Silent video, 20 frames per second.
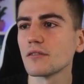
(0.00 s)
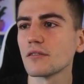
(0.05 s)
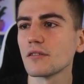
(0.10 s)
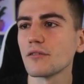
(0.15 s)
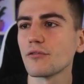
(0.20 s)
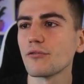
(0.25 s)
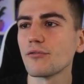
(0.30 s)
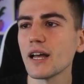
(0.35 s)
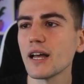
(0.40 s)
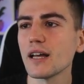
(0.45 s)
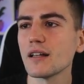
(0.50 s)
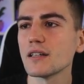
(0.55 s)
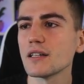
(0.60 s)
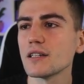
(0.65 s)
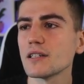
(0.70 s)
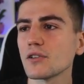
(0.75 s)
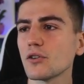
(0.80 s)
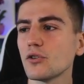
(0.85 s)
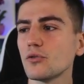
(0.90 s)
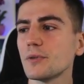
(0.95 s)
file
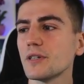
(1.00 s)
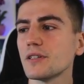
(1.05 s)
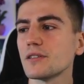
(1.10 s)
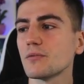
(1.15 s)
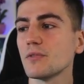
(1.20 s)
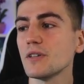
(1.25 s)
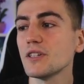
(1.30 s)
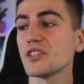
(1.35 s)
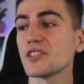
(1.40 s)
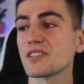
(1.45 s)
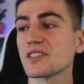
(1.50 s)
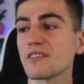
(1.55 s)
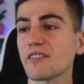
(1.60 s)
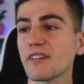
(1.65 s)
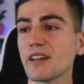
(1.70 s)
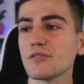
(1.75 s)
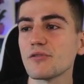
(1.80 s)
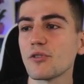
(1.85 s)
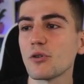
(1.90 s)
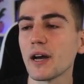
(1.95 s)
is opened, which is
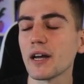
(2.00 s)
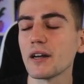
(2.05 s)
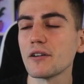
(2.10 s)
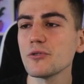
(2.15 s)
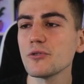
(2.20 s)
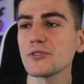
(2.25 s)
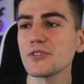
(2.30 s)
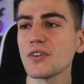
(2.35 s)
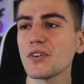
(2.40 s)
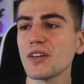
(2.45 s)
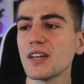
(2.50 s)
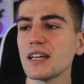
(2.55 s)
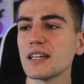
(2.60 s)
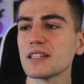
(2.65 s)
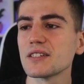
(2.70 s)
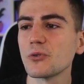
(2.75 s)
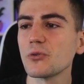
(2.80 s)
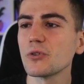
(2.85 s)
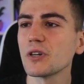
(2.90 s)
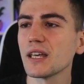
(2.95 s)
great for my rooks.
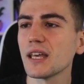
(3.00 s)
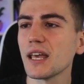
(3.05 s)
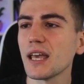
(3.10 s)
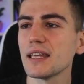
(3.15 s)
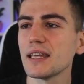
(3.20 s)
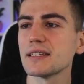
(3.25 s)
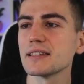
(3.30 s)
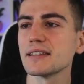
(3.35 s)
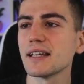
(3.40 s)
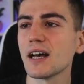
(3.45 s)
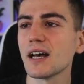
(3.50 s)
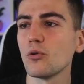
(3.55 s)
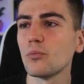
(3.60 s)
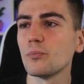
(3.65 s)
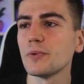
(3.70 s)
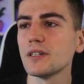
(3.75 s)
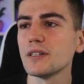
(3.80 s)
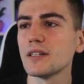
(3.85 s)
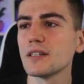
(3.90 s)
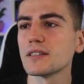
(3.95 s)
So rook e8 now
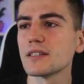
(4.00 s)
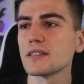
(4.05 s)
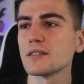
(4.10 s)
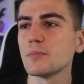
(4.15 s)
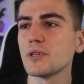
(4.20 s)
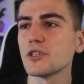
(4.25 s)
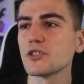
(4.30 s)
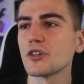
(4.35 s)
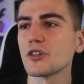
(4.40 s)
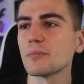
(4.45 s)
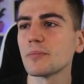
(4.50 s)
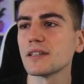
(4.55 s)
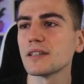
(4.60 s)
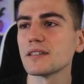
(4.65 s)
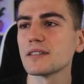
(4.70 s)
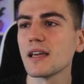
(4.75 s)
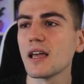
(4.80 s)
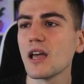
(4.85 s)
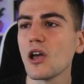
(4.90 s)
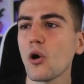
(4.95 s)
pinning this bishop,
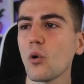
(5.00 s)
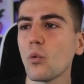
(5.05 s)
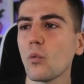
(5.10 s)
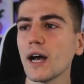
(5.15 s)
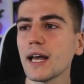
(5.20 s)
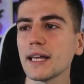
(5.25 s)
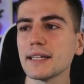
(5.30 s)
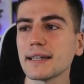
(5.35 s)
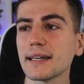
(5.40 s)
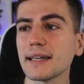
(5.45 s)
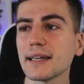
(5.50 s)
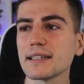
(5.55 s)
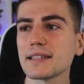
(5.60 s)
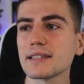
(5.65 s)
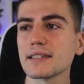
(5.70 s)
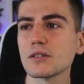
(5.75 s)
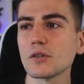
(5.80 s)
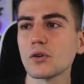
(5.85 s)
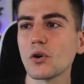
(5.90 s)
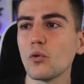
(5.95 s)
and white
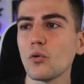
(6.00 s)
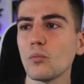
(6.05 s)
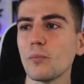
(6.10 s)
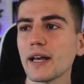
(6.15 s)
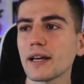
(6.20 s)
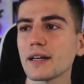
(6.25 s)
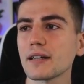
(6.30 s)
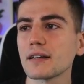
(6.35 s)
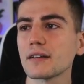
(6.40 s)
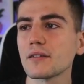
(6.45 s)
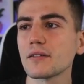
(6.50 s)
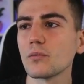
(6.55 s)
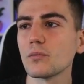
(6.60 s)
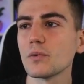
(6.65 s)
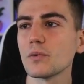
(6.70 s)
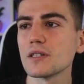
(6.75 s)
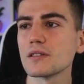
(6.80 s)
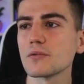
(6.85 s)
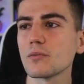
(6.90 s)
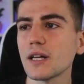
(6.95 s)
has to go back
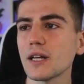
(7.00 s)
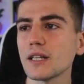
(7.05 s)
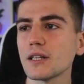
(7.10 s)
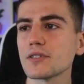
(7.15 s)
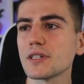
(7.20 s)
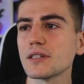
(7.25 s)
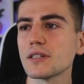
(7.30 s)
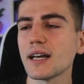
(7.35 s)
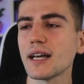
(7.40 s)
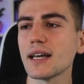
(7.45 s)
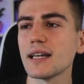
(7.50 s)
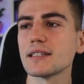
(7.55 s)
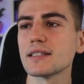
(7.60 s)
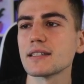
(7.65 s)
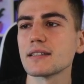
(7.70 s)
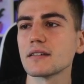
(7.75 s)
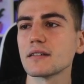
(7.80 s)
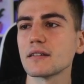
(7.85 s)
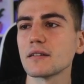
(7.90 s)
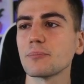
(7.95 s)
with one of the
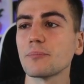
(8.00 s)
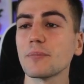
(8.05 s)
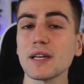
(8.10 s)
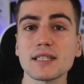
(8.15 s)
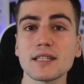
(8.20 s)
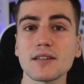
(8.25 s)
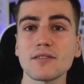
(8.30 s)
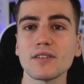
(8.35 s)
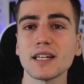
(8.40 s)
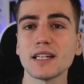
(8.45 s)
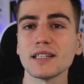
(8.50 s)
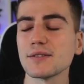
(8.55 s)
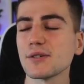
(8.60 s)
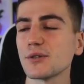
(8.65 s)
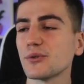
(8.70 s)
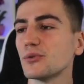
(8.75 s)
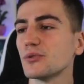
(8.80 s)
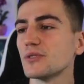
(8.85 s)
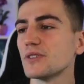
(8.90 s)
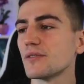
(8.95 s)
knights passively
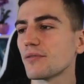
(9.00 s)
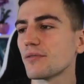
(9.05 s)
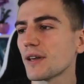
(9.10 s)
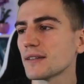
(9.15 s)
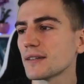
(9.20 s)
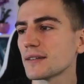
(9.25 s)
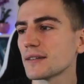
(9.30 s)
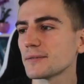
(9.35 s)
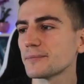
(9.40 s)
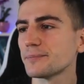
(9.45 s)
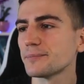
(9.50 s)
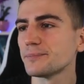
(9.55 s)
to defend it.